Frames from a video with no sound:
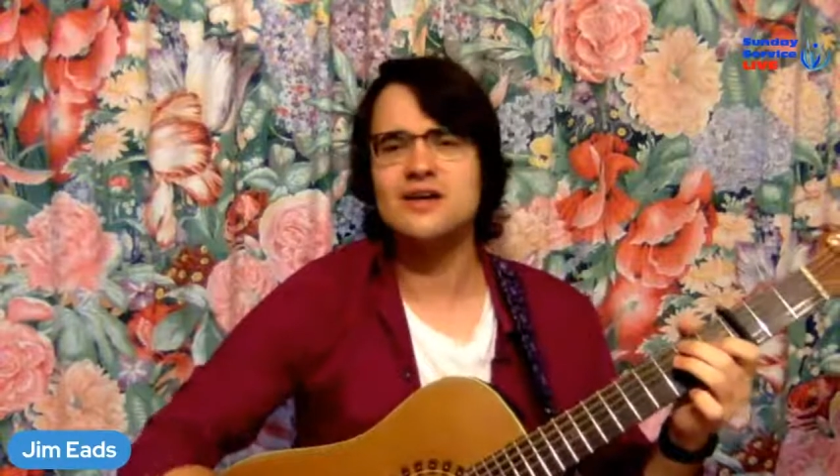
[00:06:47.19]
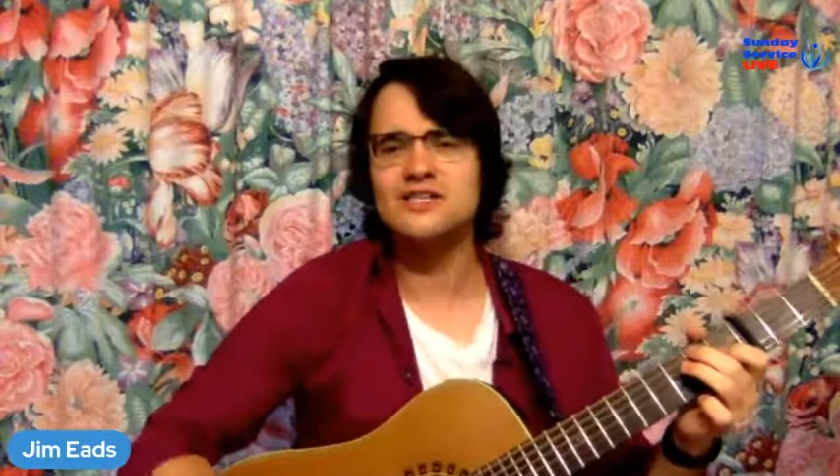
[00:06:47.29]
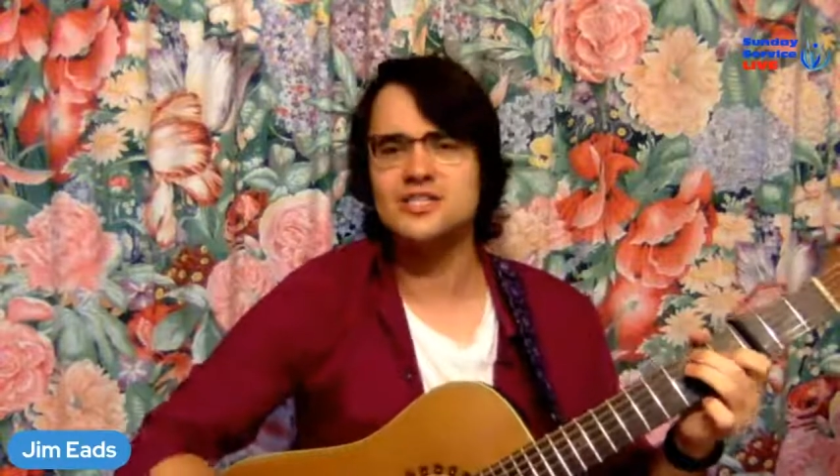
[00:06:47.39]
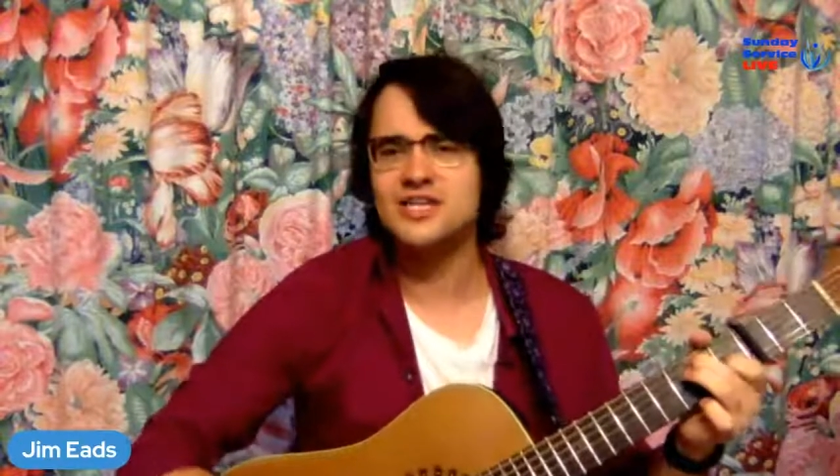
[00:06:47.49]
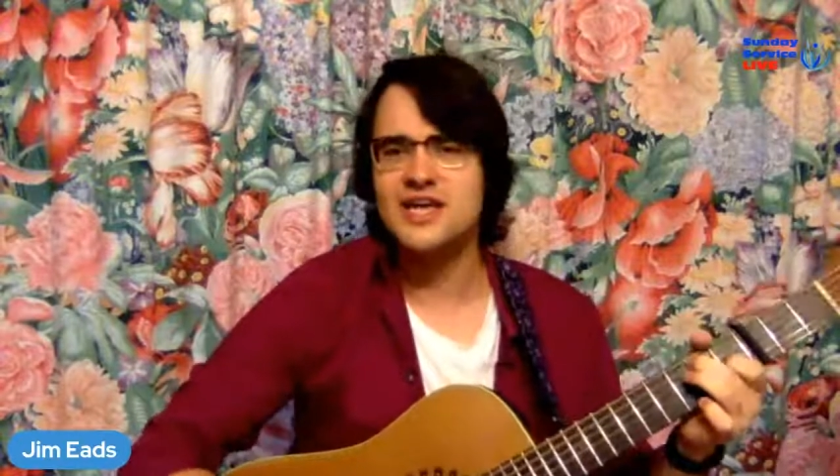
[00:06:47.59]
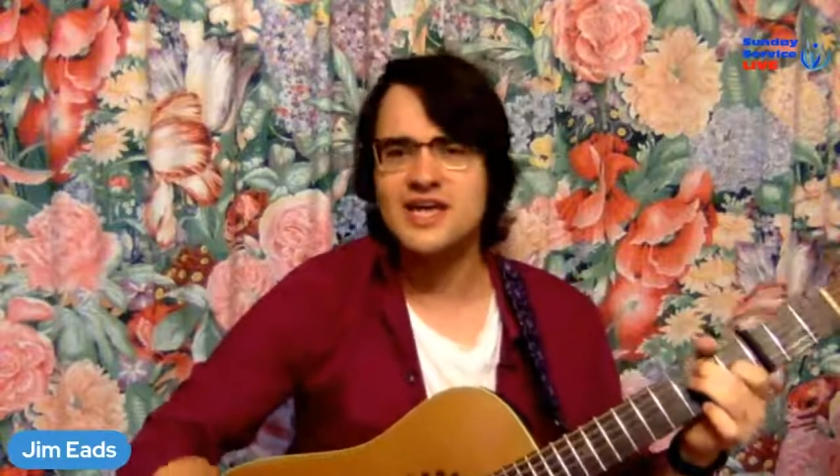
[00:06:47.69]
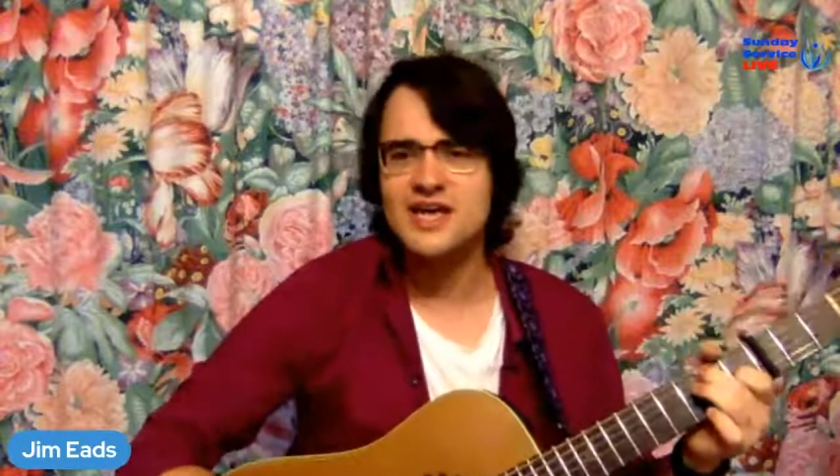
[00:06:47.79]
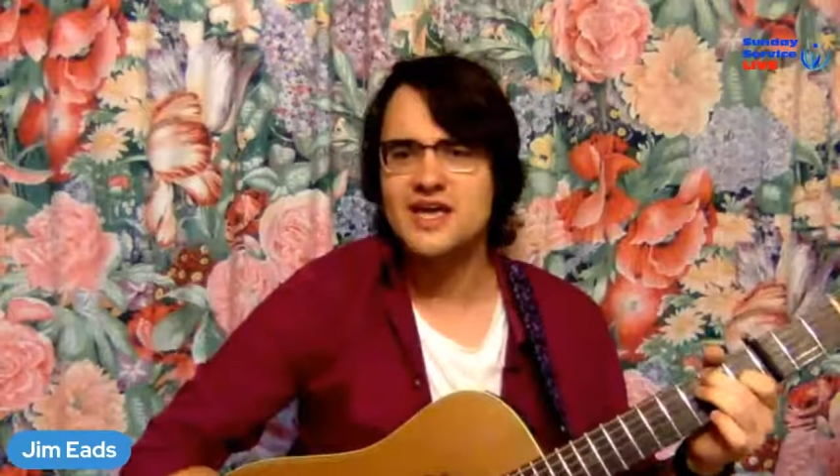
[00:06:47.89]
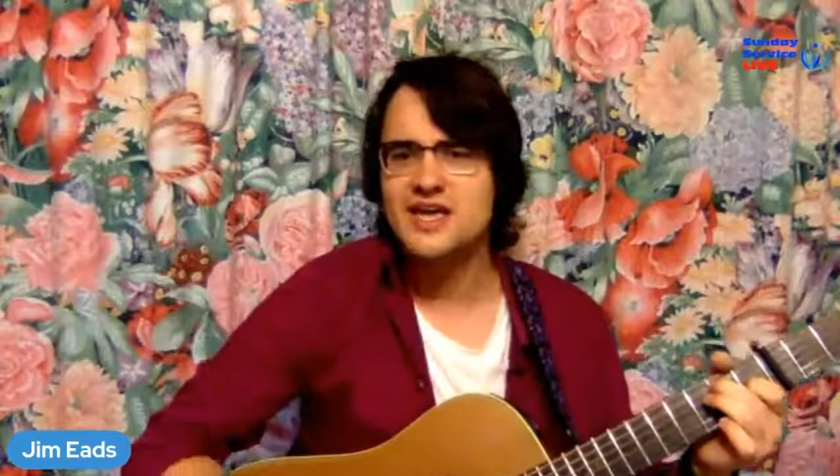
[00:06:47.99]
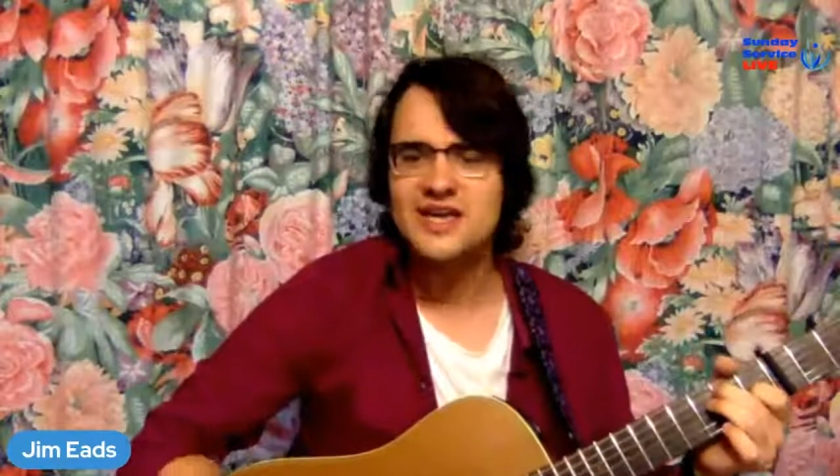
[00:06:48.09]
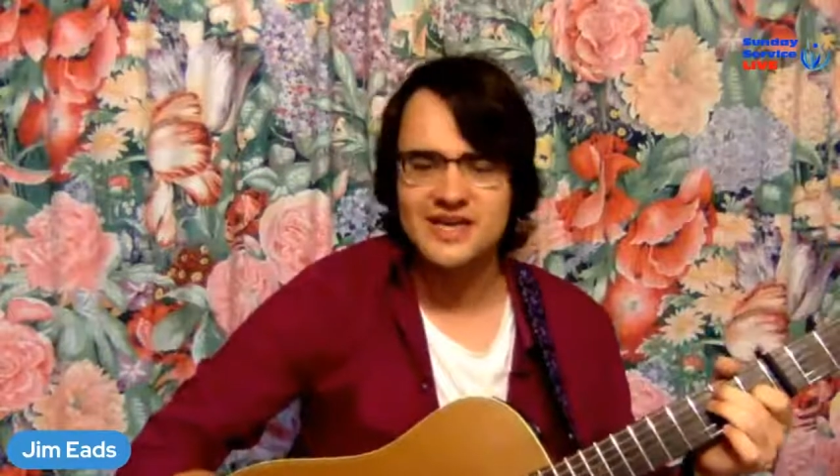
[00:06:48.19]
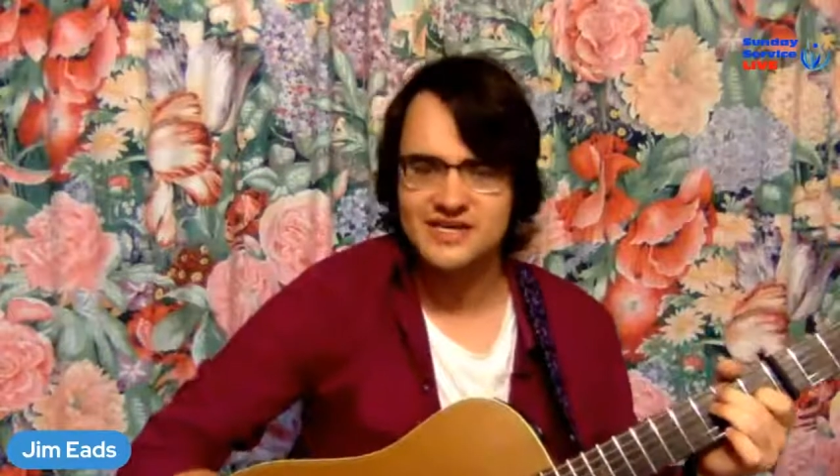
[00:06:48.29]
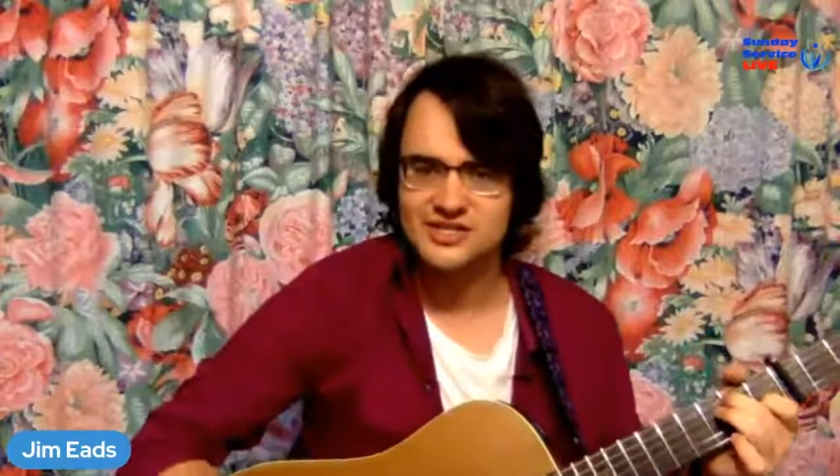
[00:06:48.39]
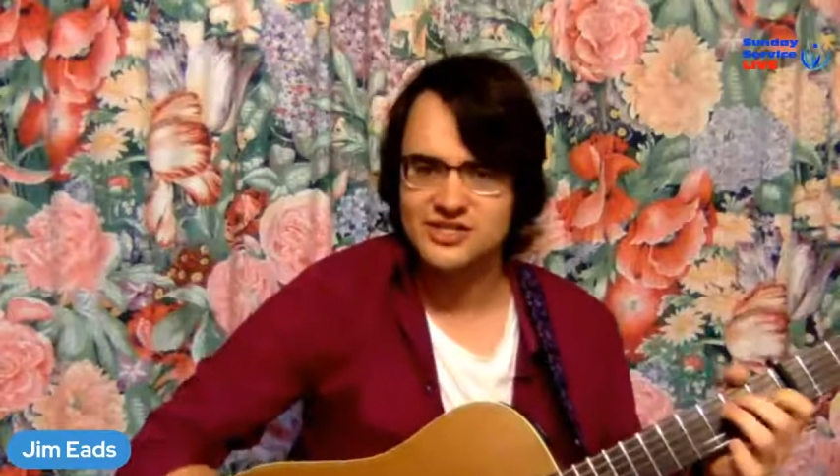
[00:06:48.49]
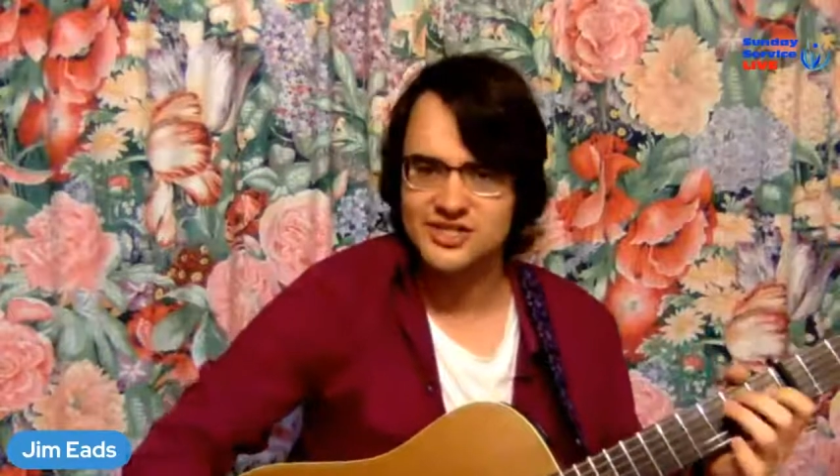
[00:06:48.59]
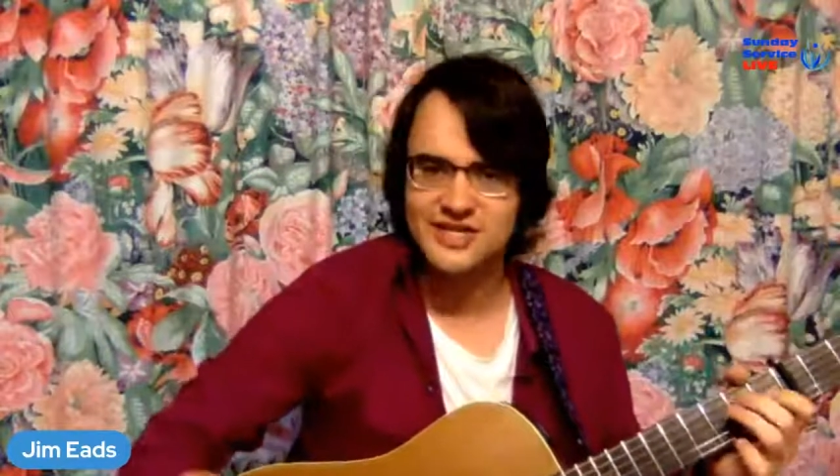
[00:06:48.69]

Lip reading: a-changing.